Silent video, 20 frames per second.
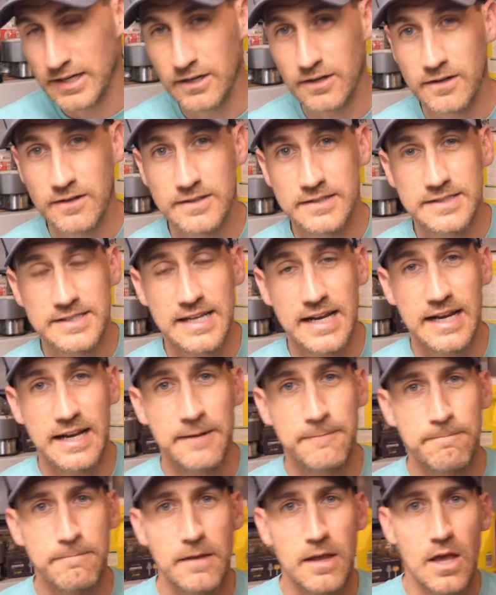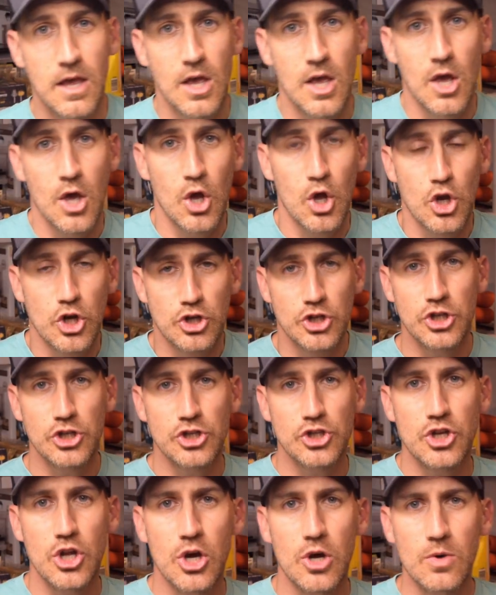here in a second.
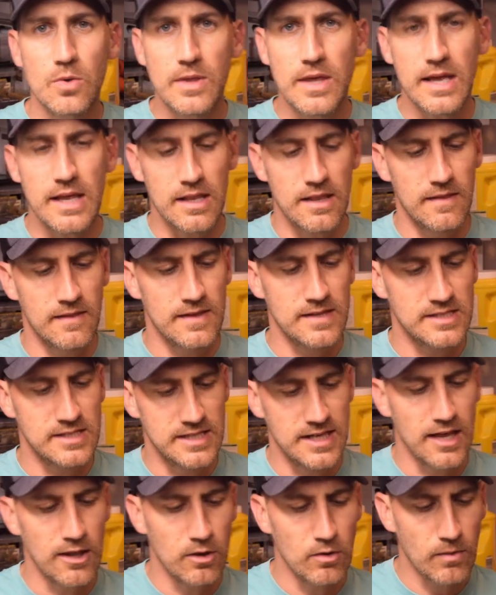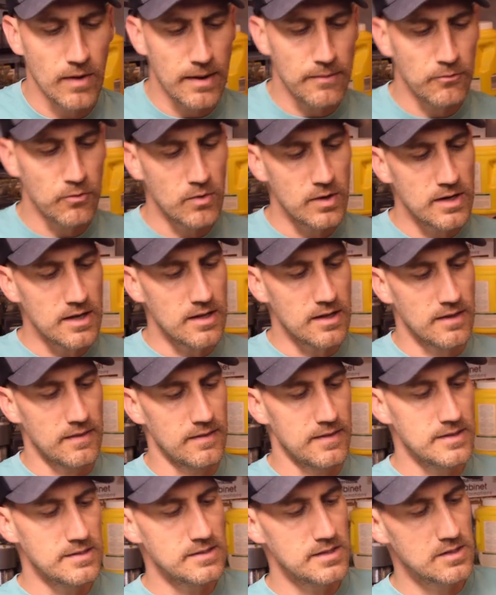Just know that this yellow wrapped one,
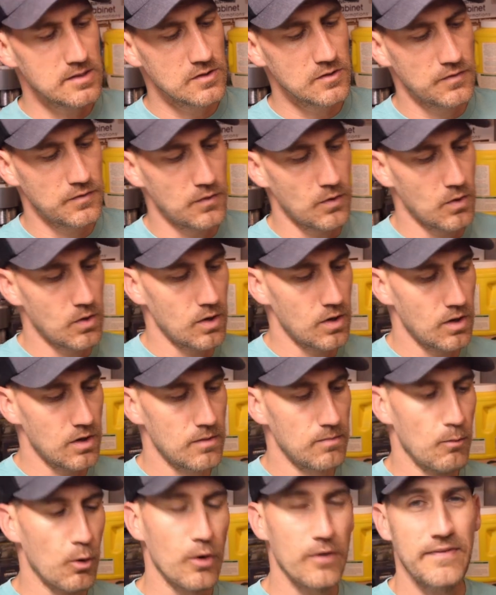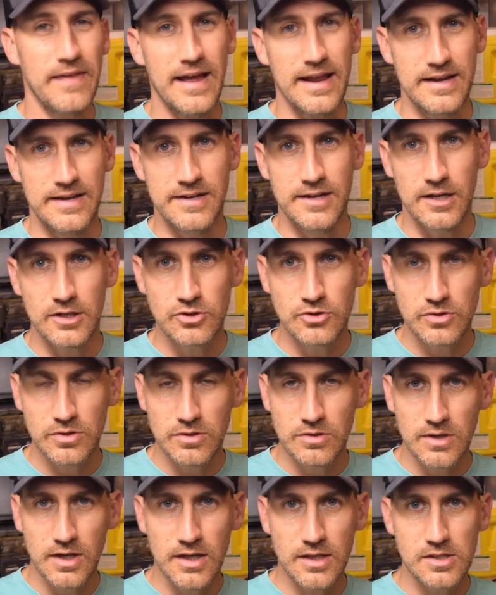this is for more of that
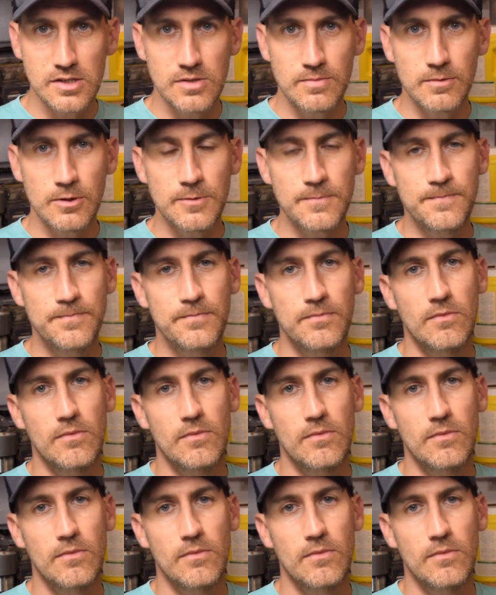industrial customer,